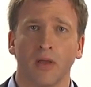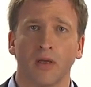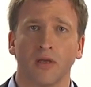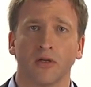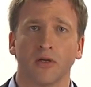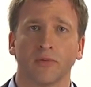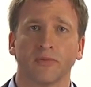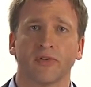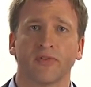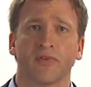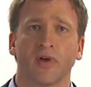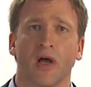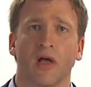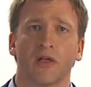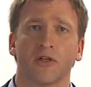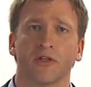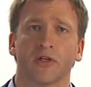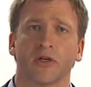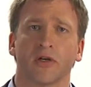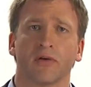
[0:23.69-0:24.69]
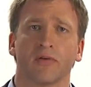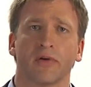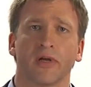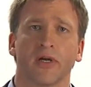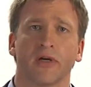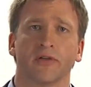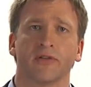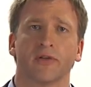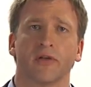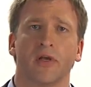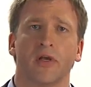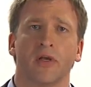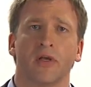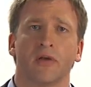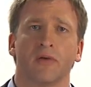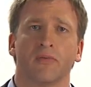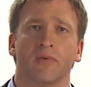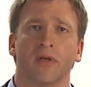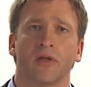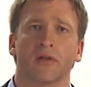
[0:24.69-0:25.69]
In terms of college and careers,
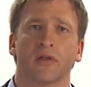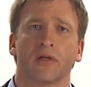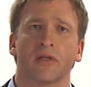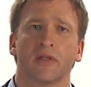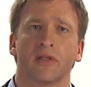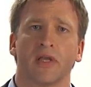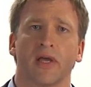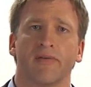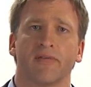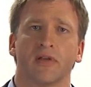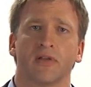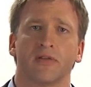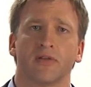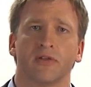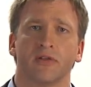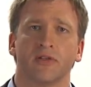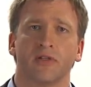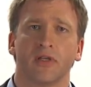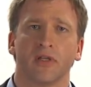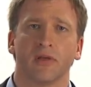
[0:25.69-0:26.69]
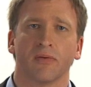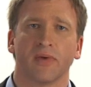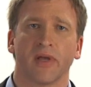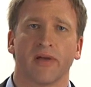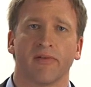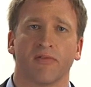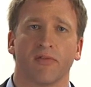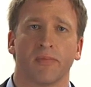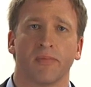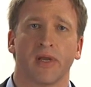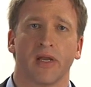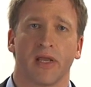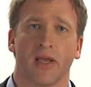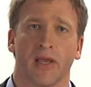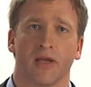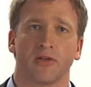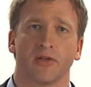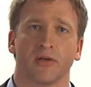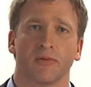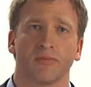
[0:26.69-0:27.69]
when you look at the evidence, you see that we have a
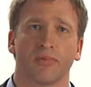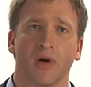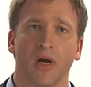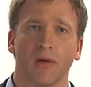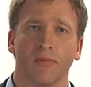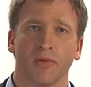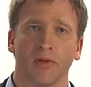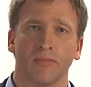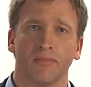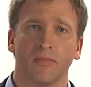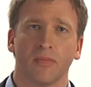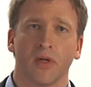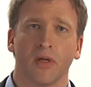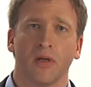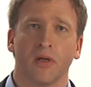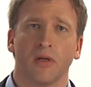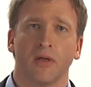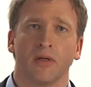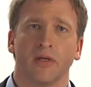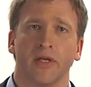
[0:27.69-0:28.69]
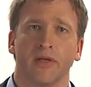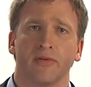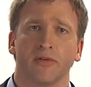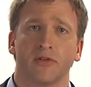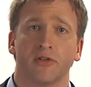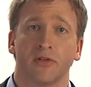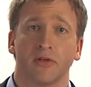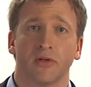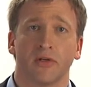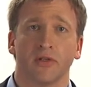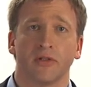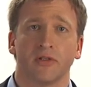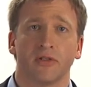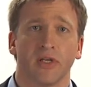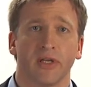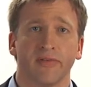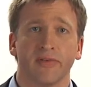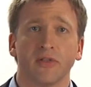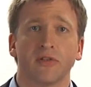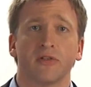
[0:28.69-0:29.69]
remediation problem. Students,
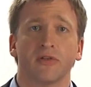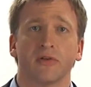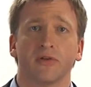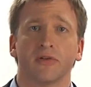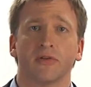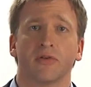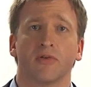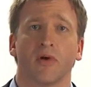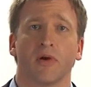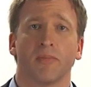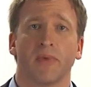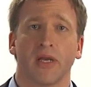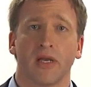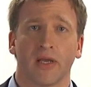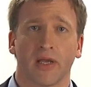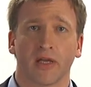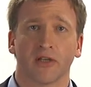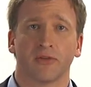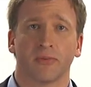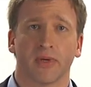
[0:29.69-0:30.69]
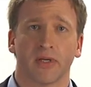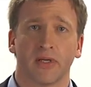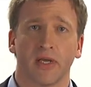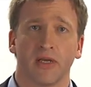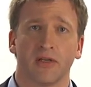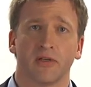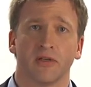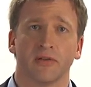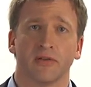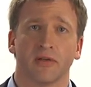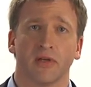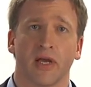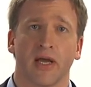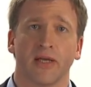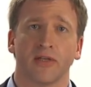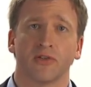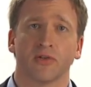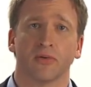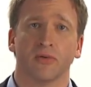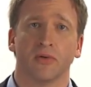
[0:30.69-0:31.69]
even students who are meeting expectations in
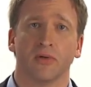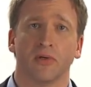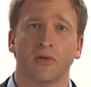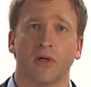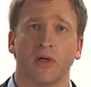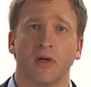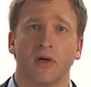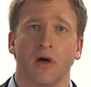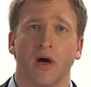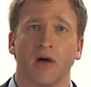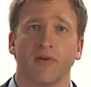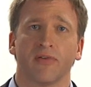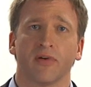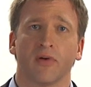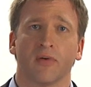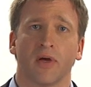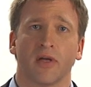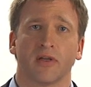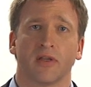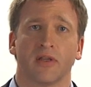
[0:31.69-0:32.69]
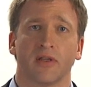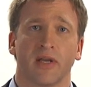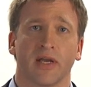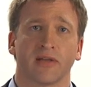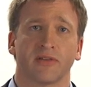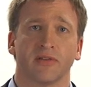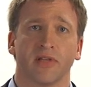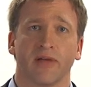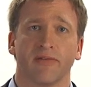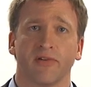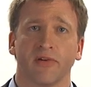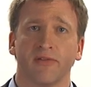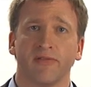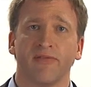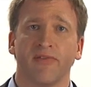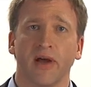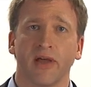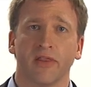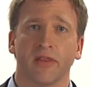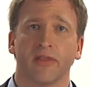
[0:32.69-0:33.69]
high school, often go on to the next level and
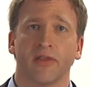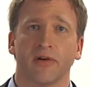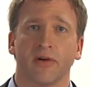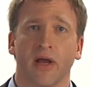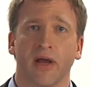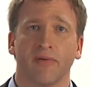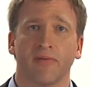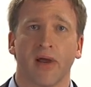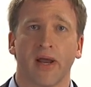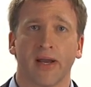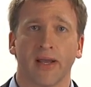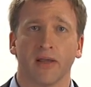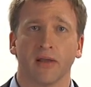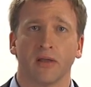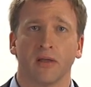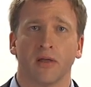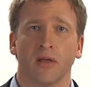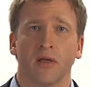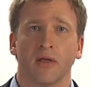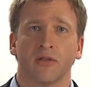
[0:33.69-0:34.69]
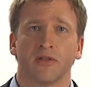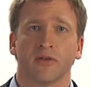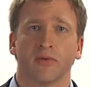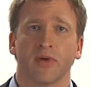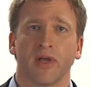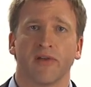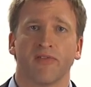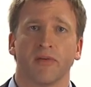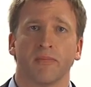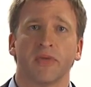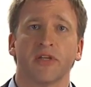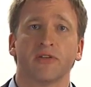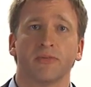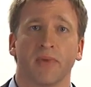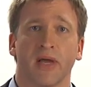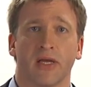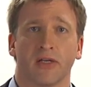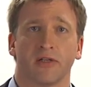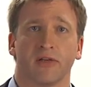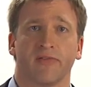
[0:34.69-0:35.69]
find that they're not ready. So we have a
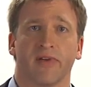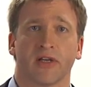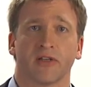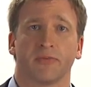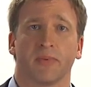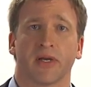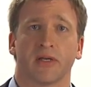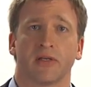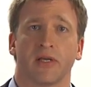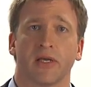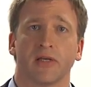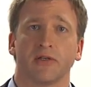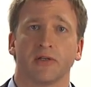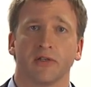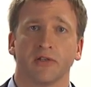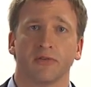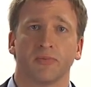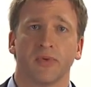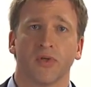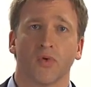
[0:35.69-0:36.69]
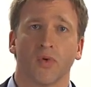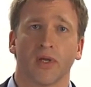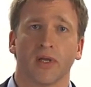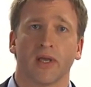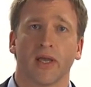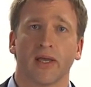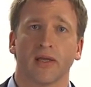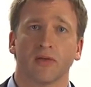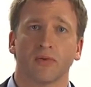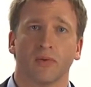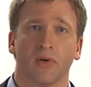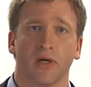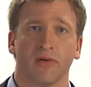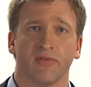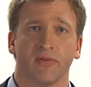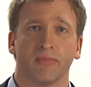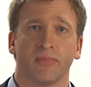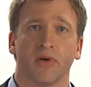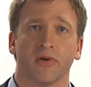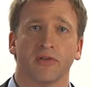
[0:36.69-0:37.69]
mismatch of expectations between K-12
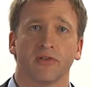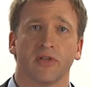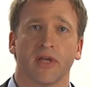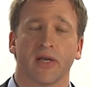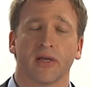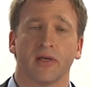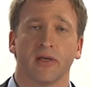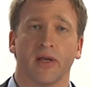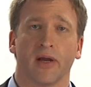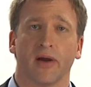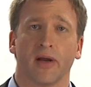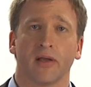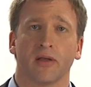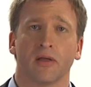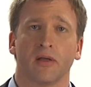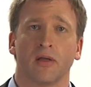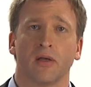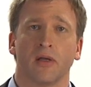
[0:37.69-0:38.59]
and post-secondary.